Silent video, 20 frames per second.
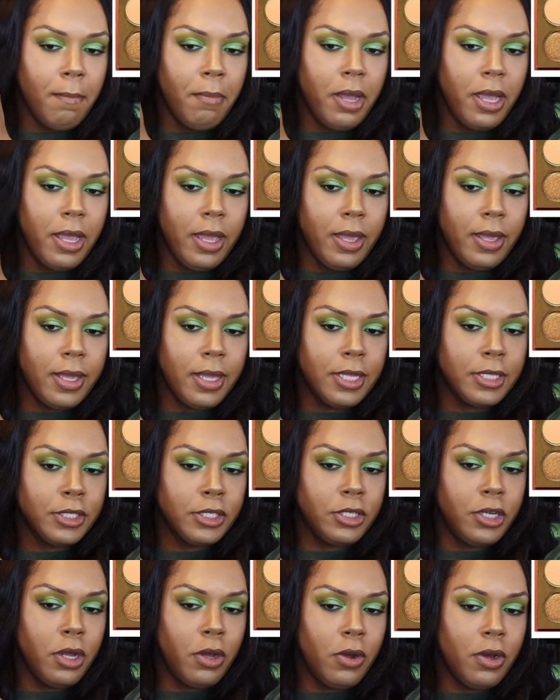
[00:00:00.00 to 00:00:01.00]
but
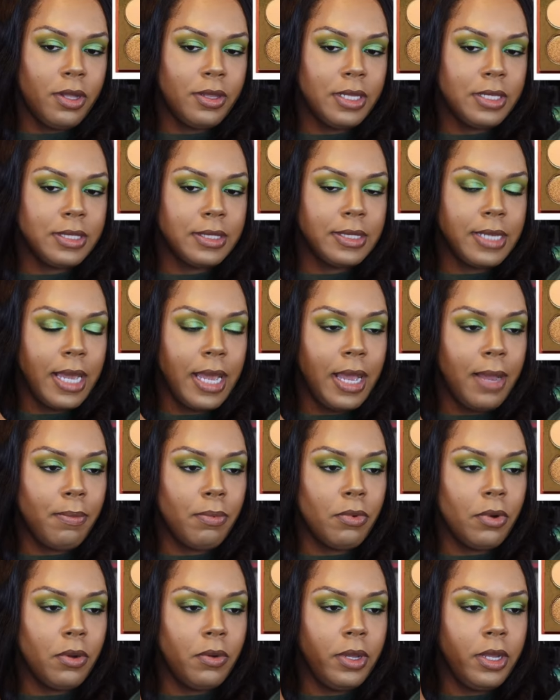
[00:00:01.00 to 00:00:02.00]
know on this
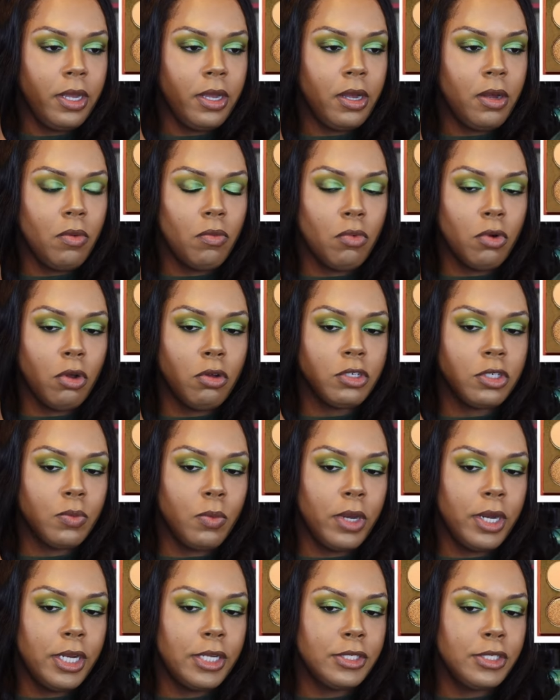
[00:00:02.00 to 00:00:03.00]
top row here rows
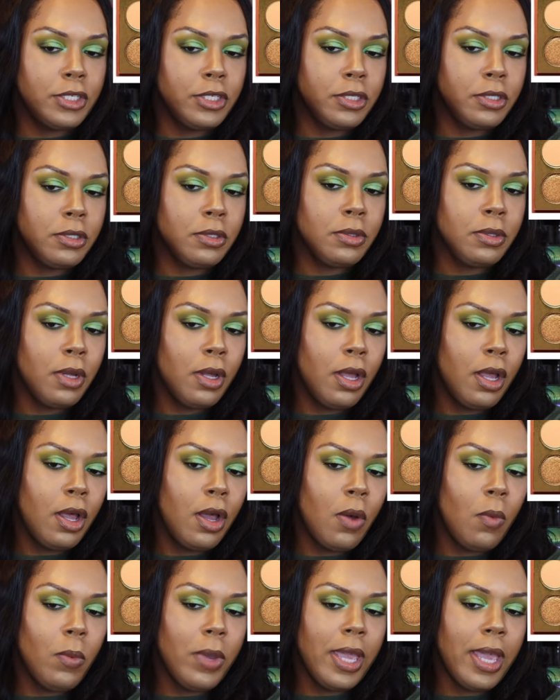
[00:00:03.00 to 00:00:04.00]
one and two
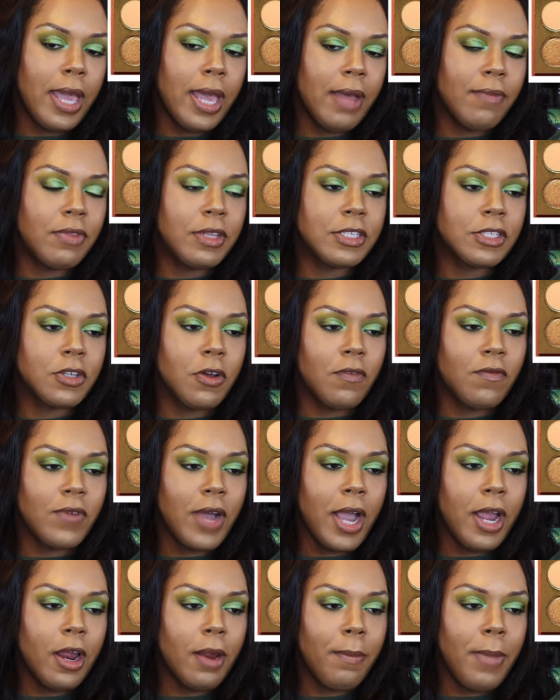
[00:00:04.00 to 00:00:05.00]
we have the Soul
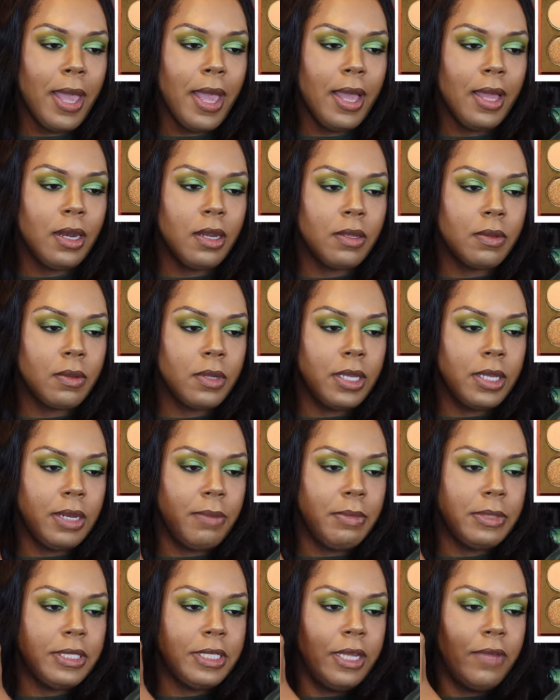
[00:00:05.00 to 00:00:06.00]
Fire palette Wait,
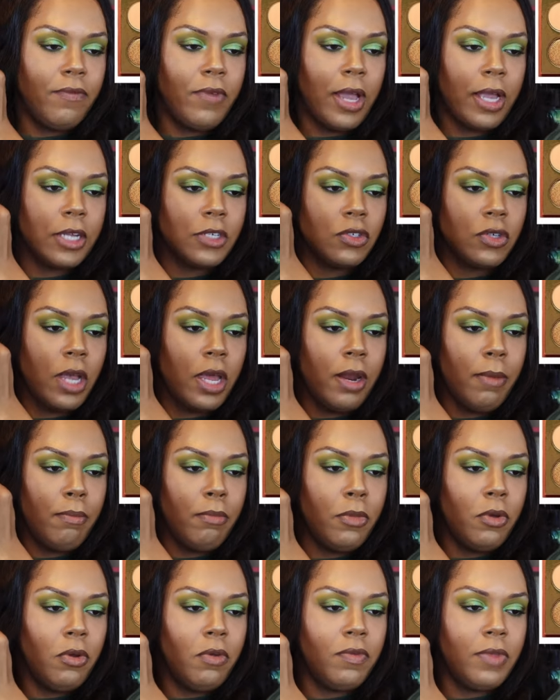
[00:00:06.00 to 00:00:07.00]
let me see if i can try to
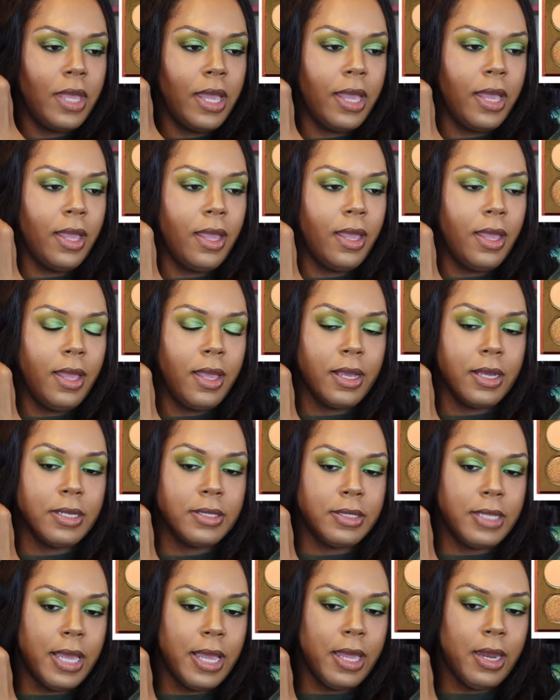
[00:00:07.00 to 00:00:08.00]
move that
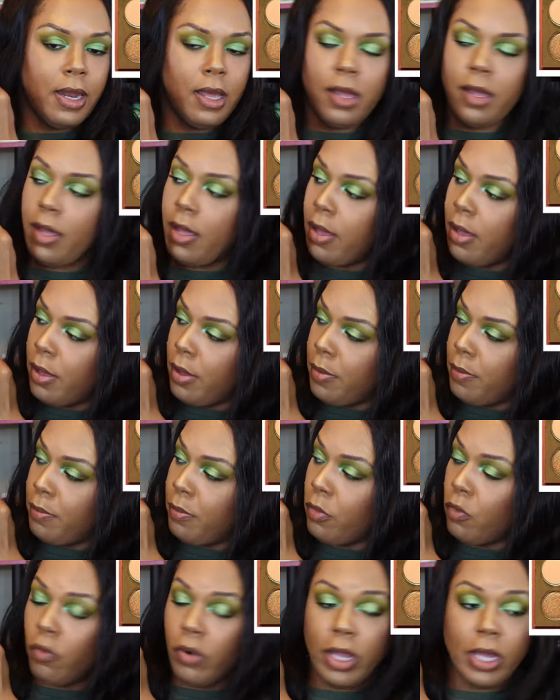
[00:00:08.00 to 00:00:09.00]
because that um,
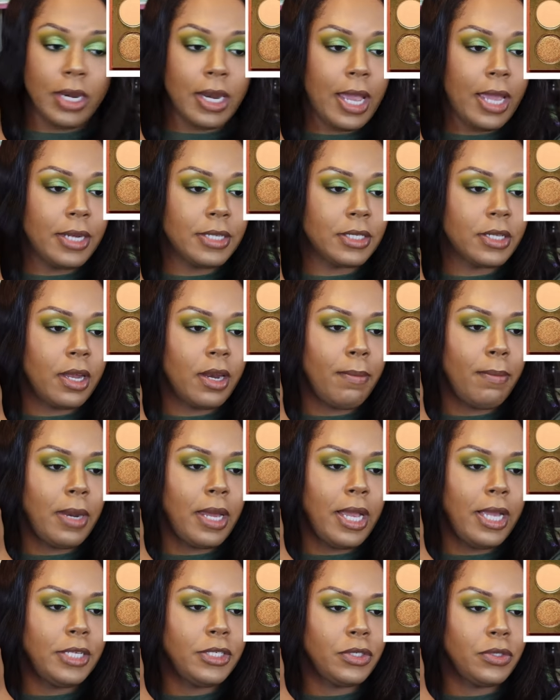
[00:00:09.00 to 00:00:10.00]
ring light is going to
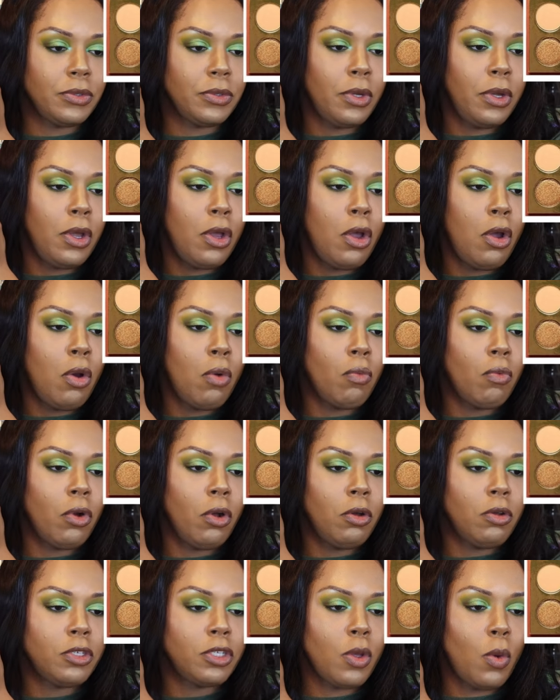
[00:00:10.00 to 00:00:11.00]
blind you
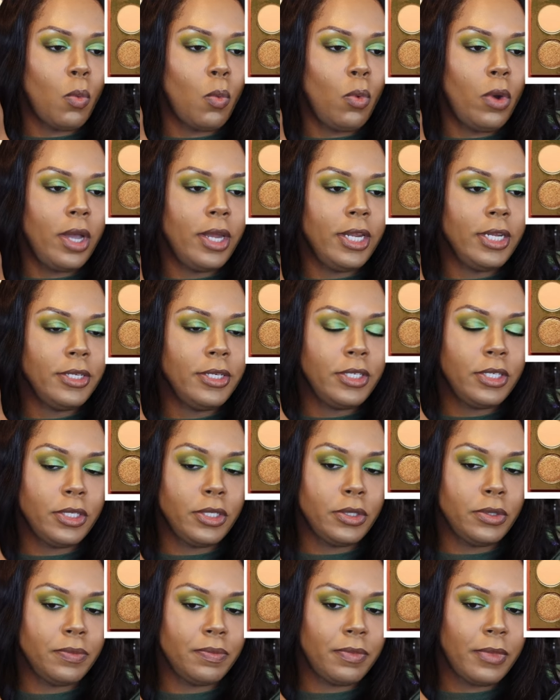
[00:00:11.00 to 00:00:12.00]
rows one and
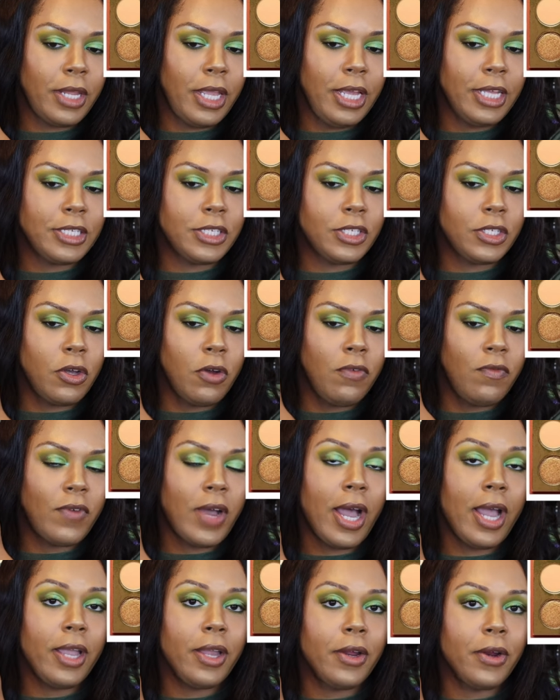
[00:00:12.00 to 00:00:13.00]
two is Soul
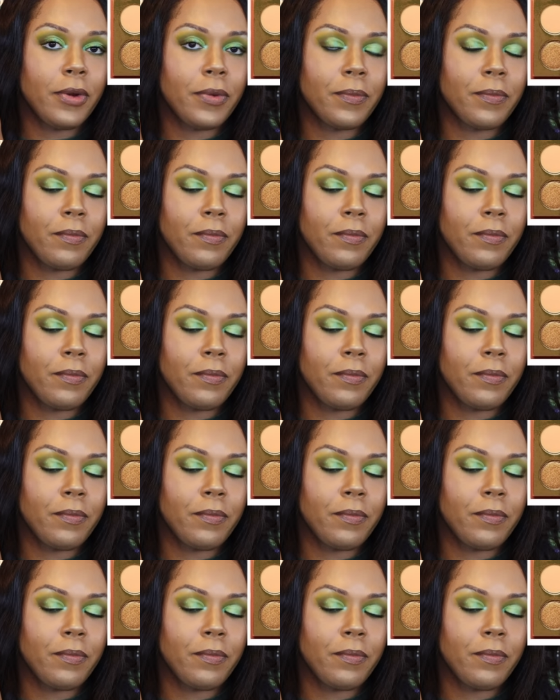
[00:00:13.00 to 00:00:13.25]
Fire